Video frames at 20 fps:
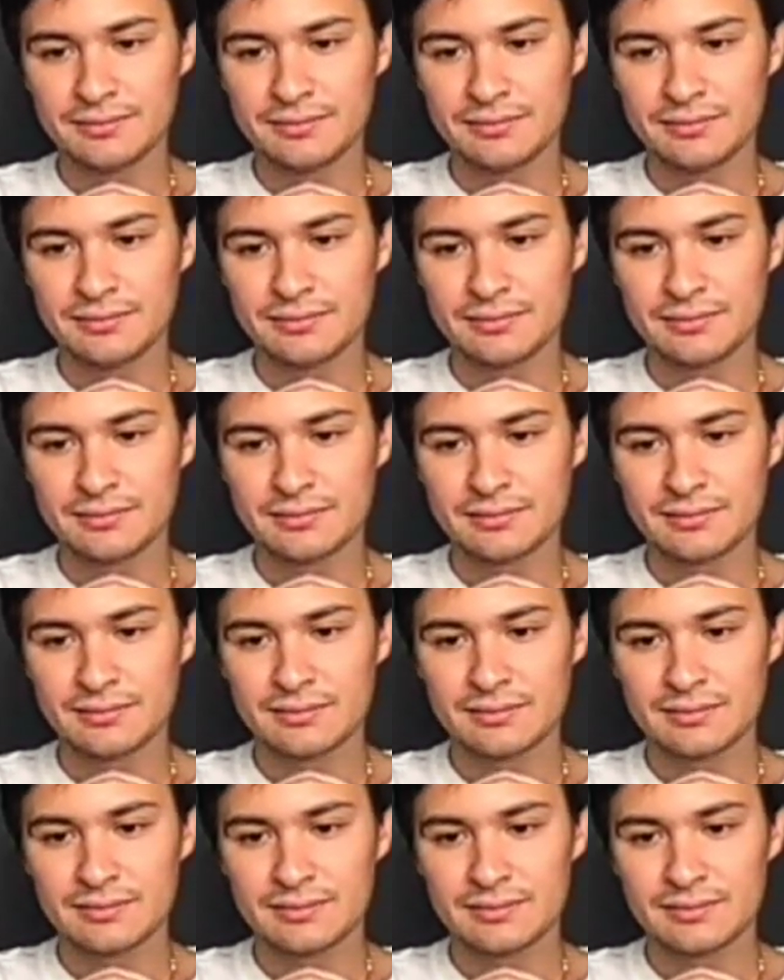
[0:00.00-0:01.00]

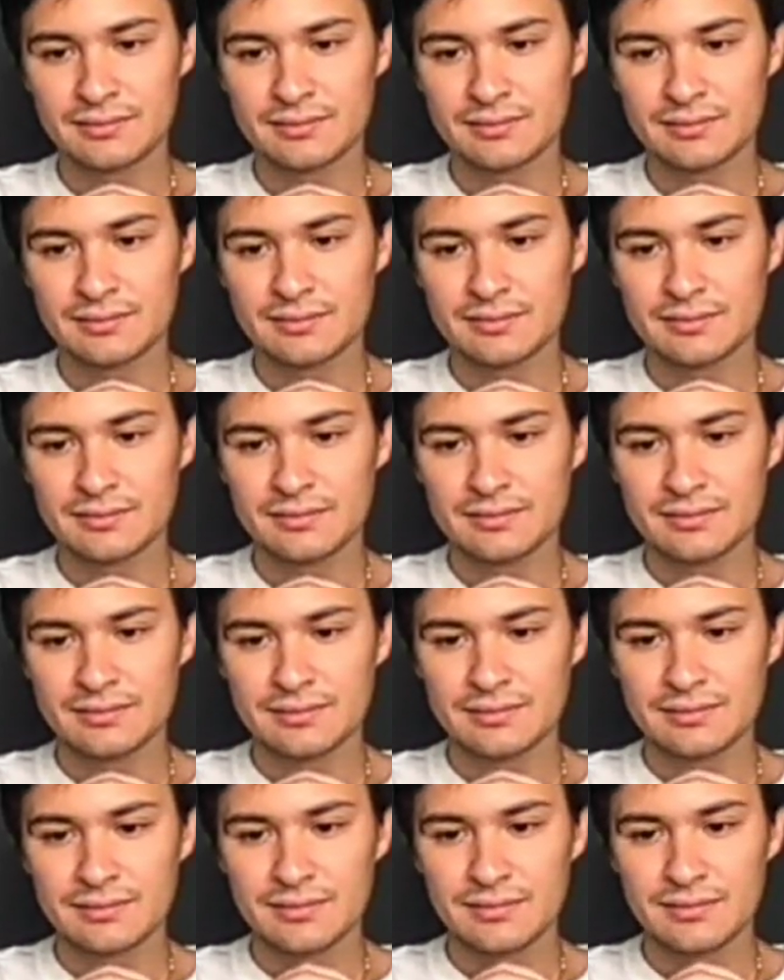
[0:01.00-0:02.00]

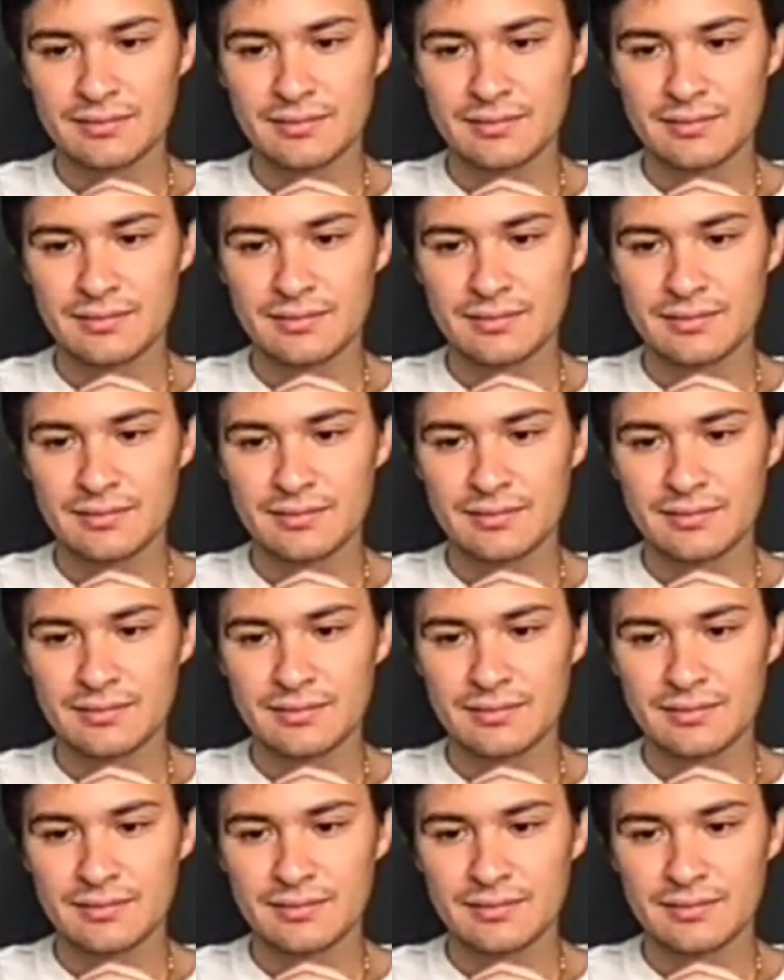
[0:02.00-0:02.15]
No words are spoken by the person on screen.